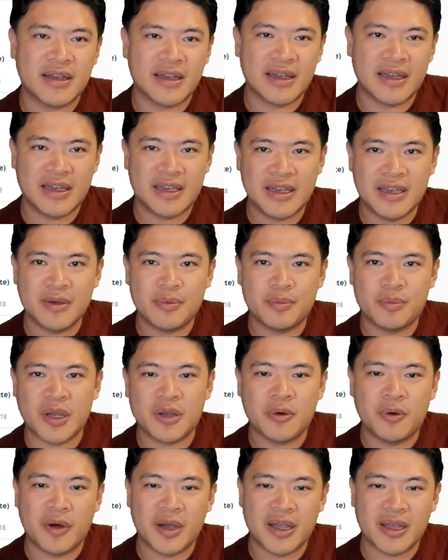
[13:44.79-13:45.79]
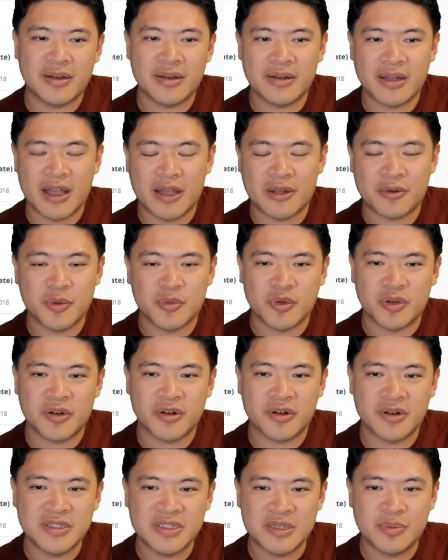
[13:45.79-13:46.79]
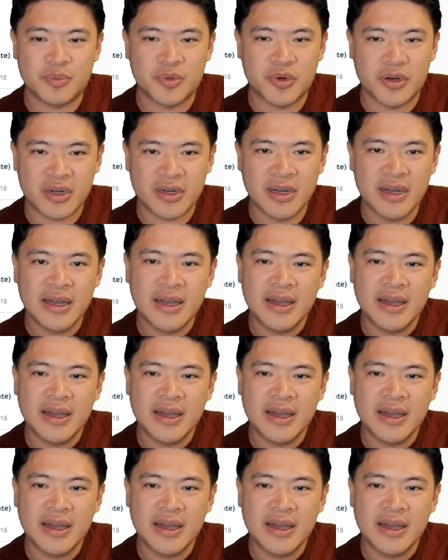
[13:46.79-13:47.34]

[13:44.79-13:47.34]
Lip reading: a Bitcoin and cryptocurrency book.